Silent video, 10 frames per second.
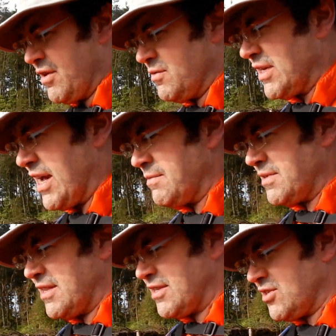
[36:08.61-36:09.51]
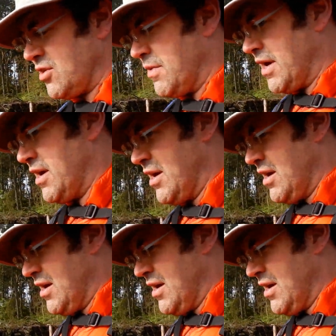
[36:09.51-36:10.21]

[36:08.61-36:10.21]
few times in the summer.